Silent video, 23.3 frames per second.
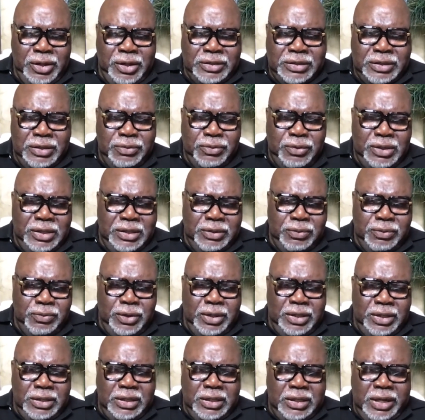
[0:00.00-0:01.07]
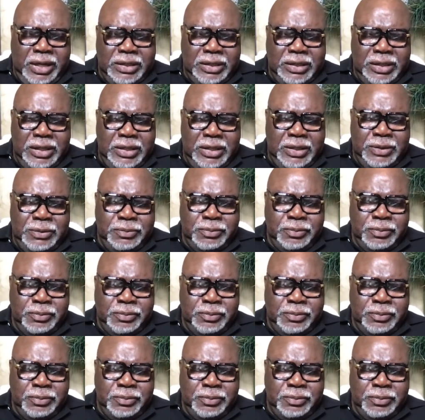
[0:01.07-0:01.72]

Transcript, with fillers: I said, when did I get it?